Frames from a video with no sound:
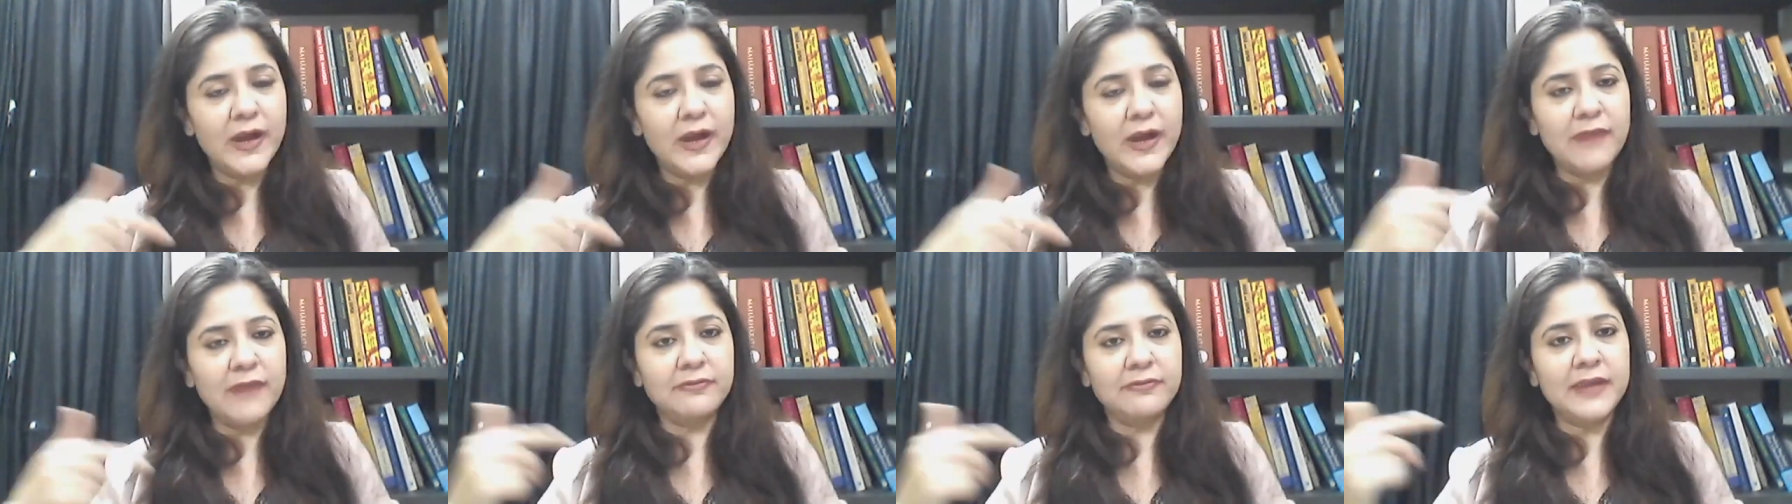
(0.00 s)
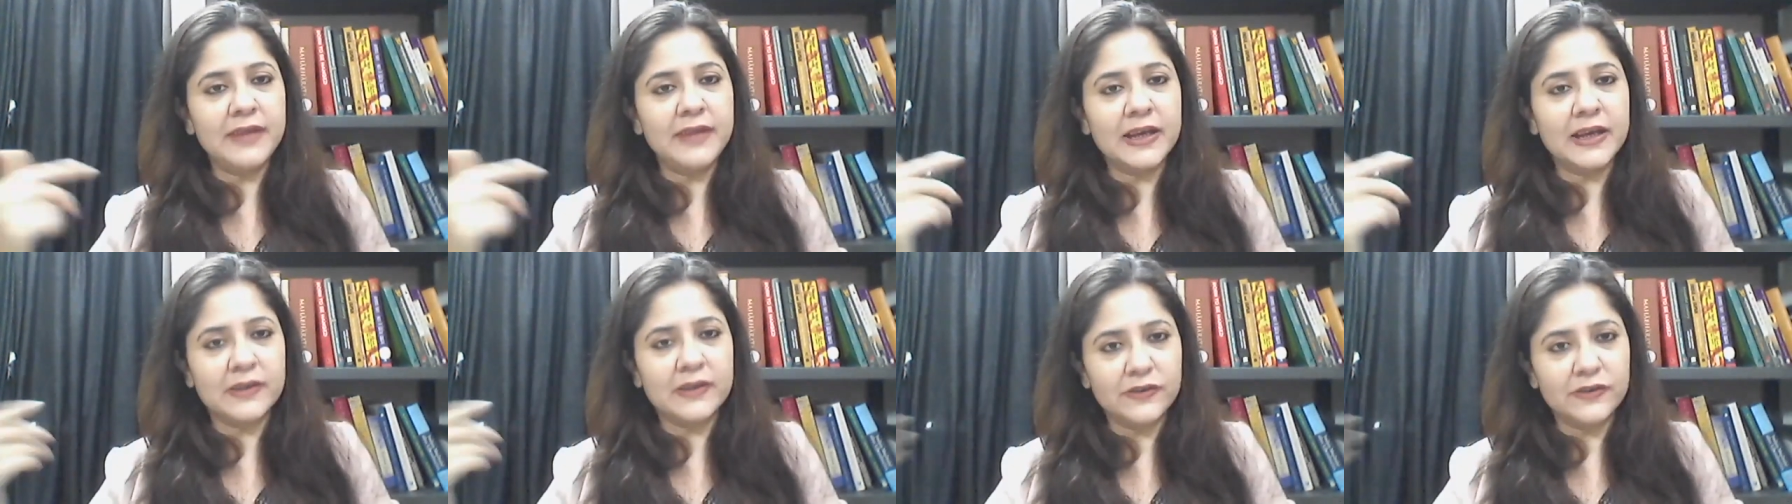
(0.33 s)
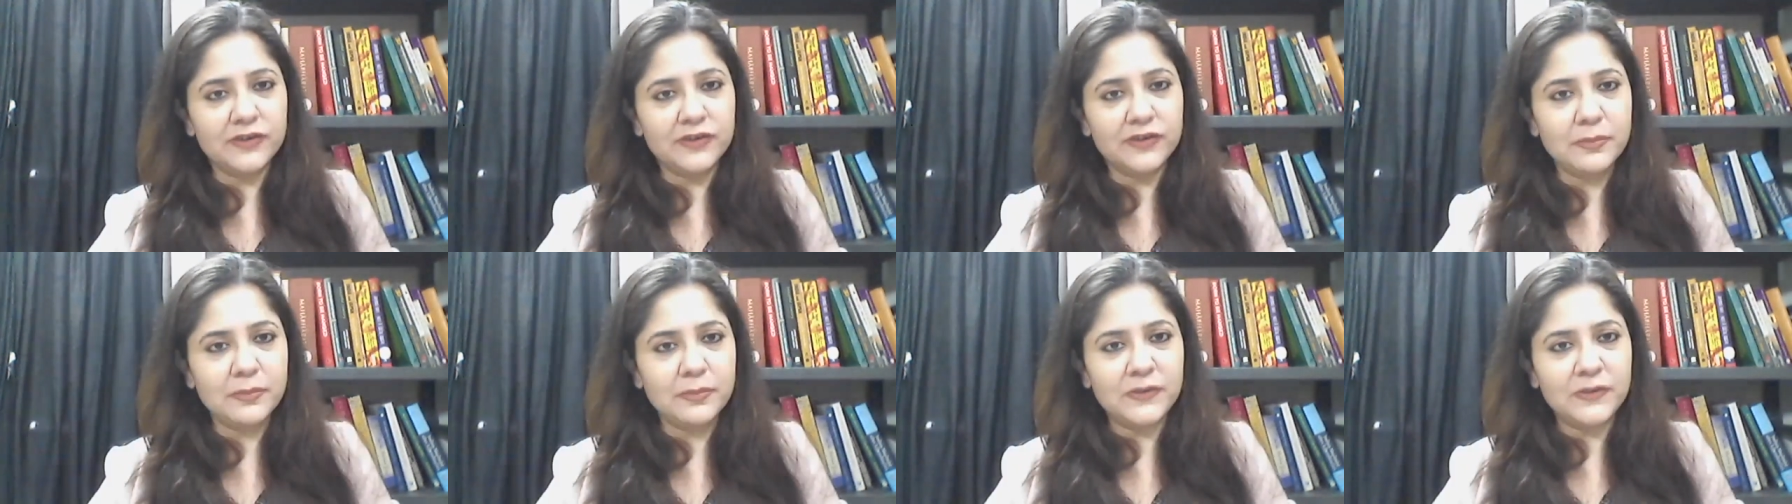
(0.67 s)
if the
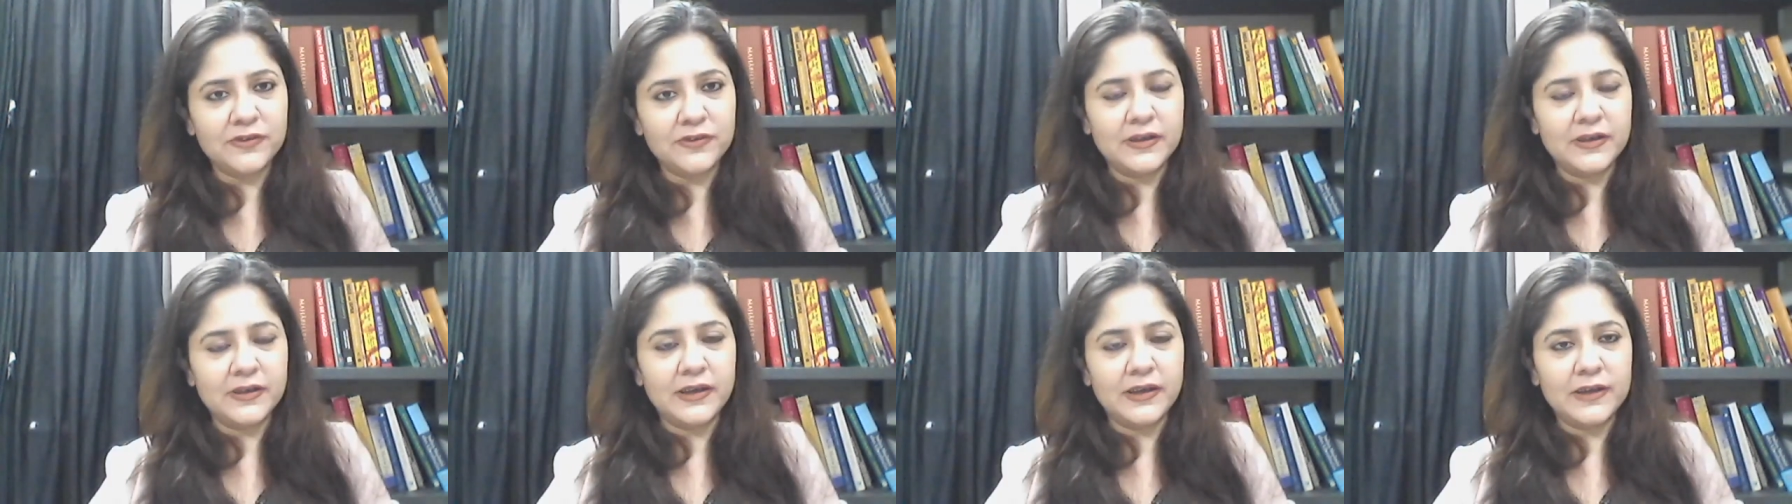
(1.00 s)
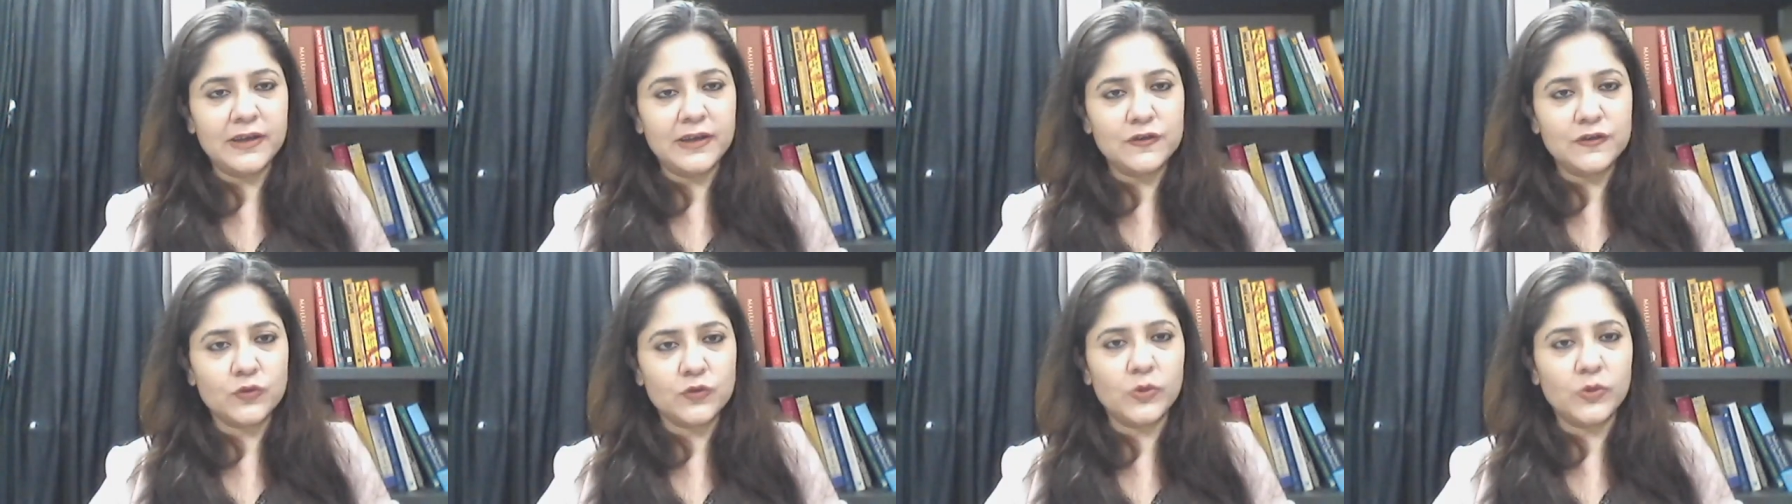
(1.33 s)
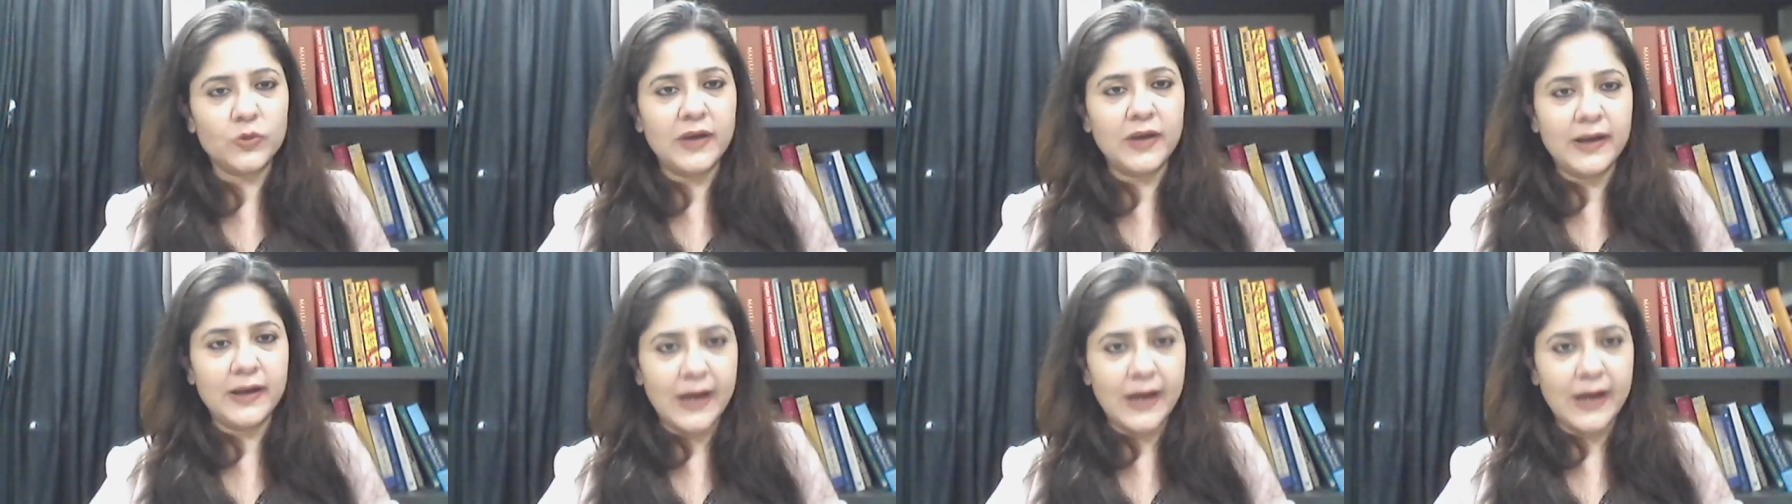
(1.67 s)
Christian missionaries could
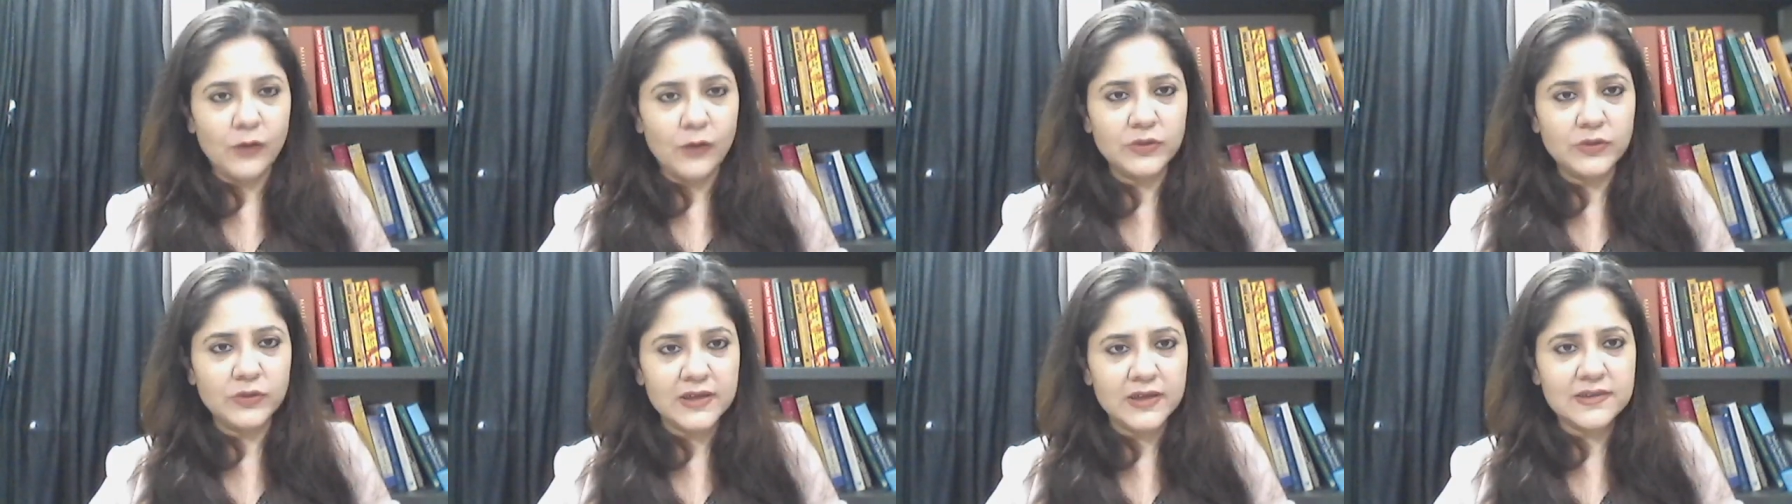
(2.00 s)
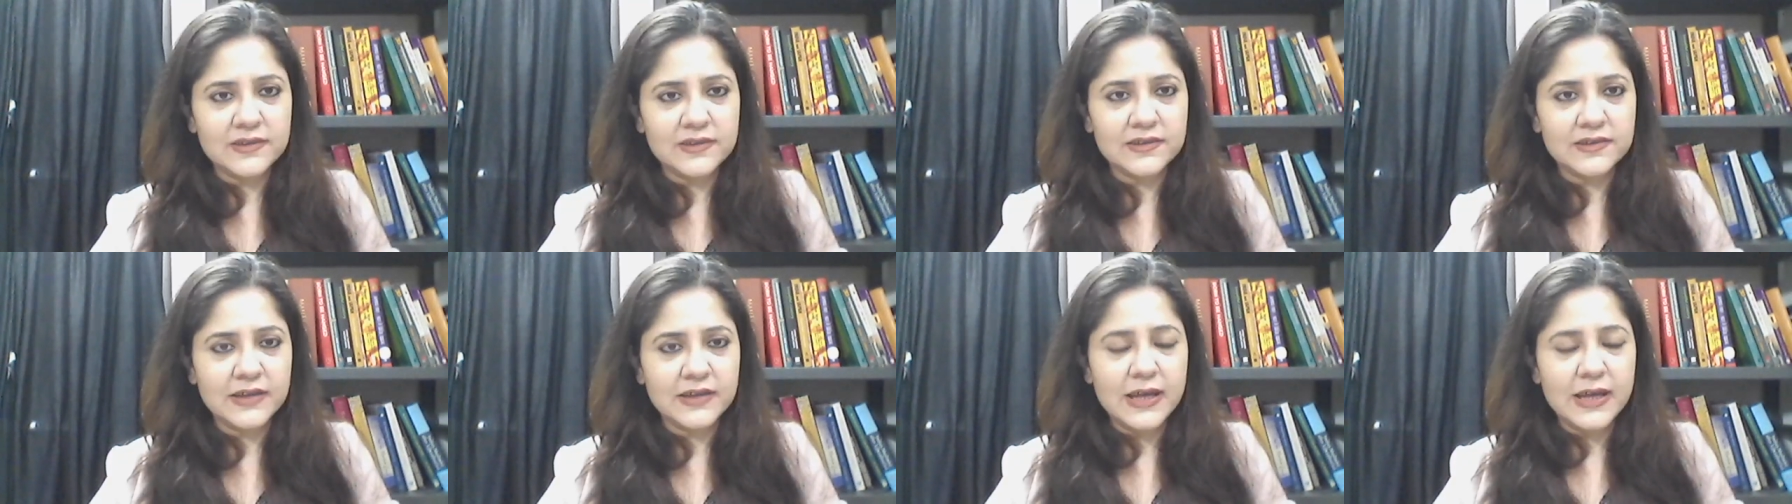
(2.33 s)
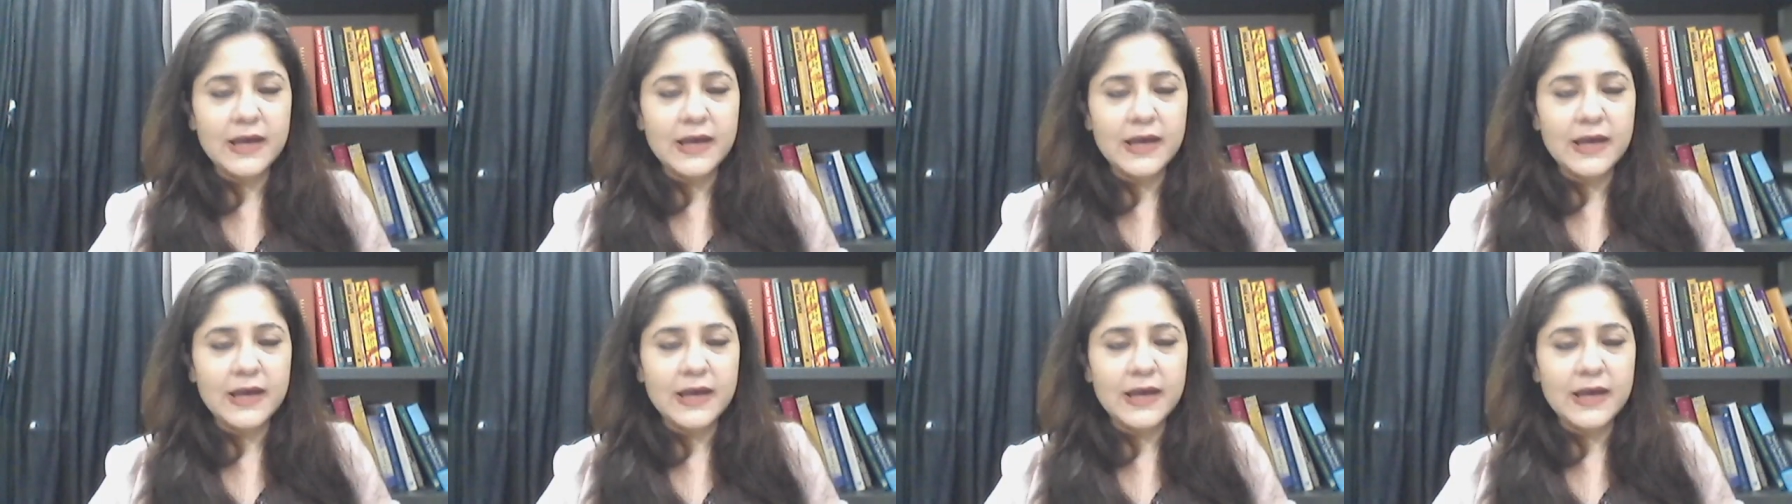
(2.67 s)
allow this,